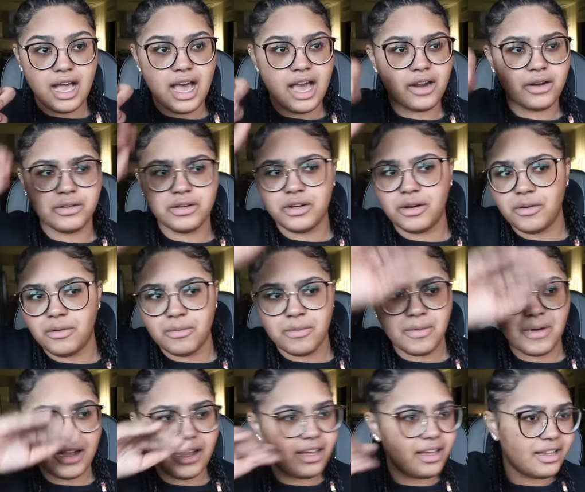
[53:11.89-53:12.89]
I don't
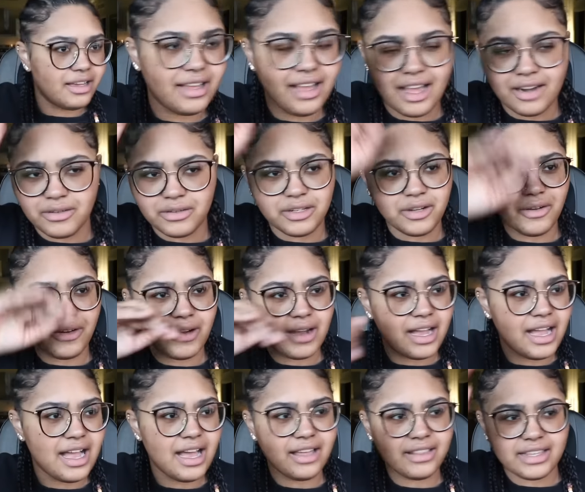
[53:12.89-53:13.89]
know
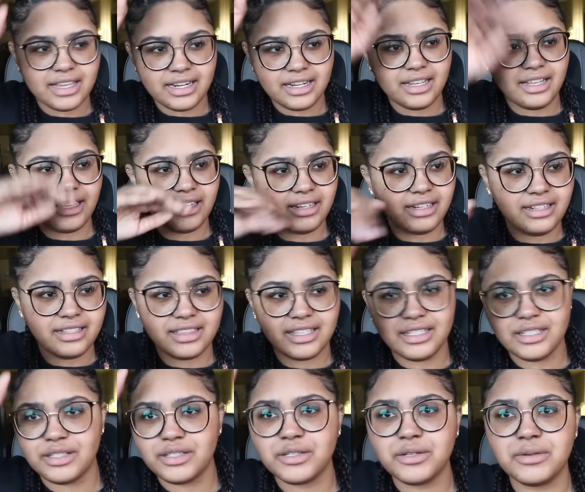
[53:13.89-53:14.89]
how that had anything
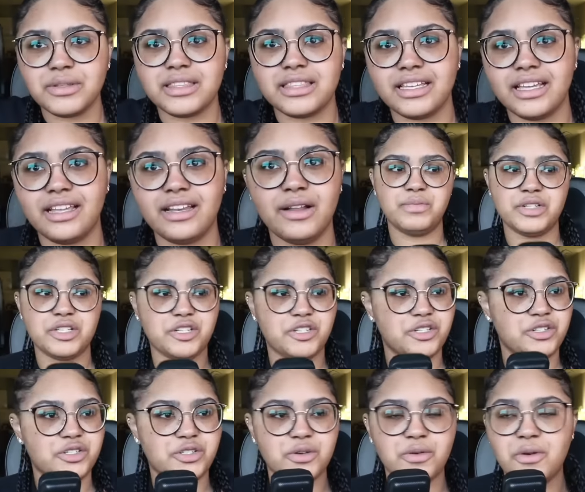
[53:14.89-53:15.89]
to do with it, but
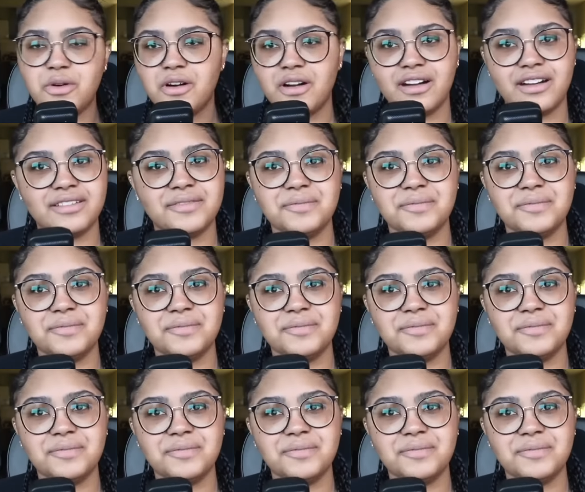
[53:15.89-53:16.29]
sure,